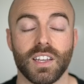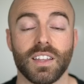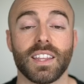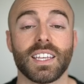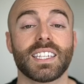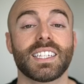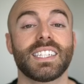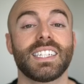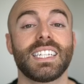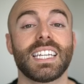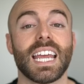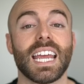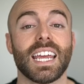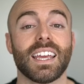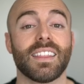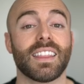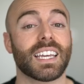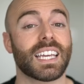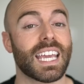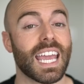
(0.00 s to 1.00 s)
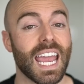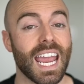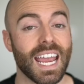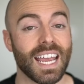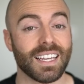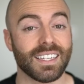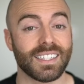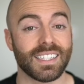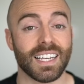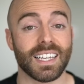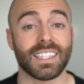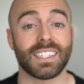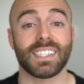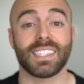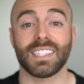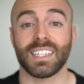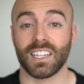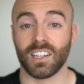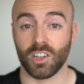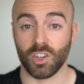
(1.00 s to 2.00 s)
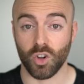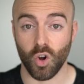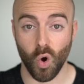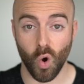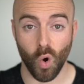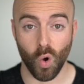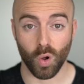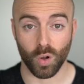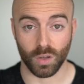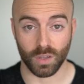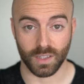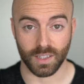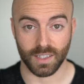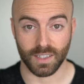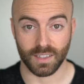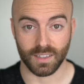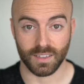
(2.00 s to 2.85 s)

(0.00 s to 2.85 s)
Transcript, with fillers: To this day, the case is still cold.